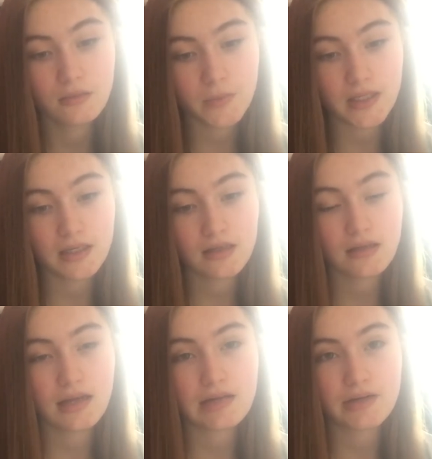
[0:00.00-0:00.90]
peak
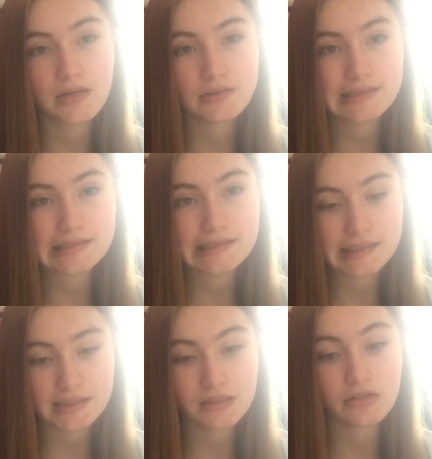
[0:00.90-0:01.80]
around
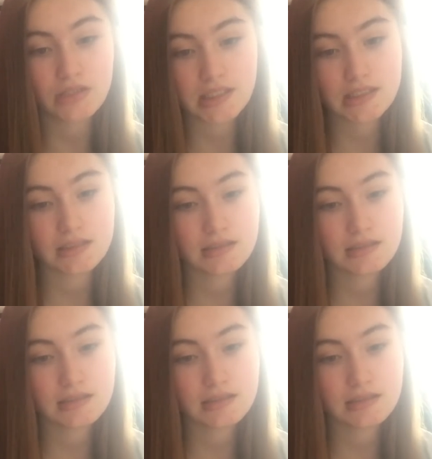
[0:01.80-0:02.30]
1600,